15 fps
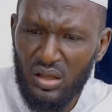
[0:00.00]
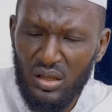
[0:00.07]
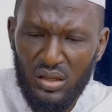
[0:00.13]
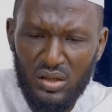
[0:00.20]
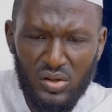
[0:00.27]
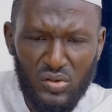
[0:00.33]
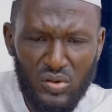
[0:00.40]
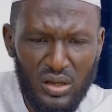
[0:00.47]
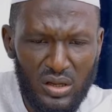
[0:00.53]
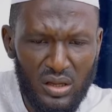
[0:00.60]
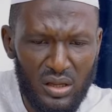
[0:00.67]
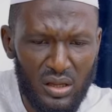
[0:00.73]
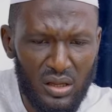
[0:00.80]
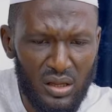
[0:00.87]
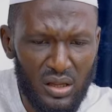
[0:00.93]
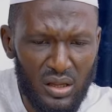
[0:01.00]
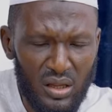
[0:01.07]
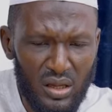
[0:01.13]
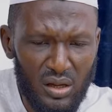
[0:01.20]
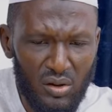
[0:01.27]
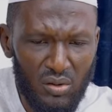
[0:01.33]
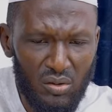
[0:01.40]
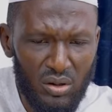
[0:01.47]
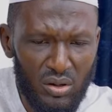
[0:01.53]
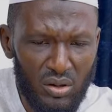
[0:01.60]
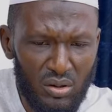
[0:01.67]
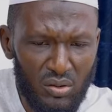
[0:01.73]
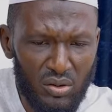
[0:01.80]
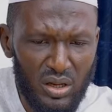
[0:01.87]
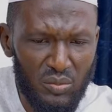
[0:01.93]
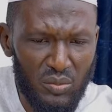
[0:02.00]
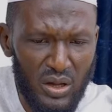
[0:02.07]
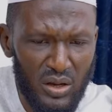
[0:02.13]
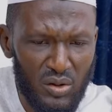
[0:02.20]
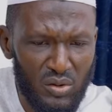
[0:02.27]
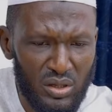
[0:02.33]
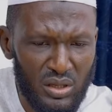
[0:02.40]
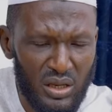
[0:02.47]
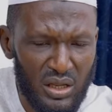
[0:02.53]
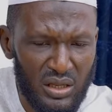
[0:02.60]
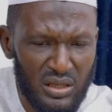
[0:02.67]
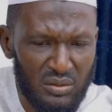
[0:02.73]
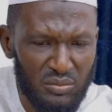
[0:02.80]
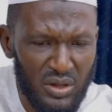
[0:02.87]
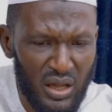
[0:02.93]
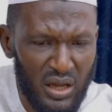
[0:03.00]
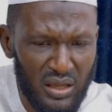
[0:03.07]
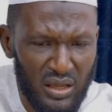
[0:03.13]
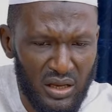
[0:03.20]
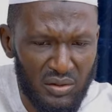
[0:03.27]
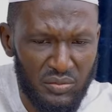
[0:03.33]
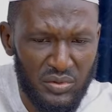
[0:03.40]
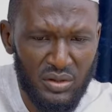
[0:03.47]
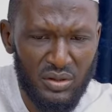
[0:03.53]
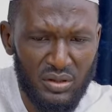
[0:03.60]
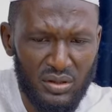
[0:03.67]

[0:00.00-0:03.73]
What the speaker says: If you want to say, Odeme, I no tell and say, make her kill me.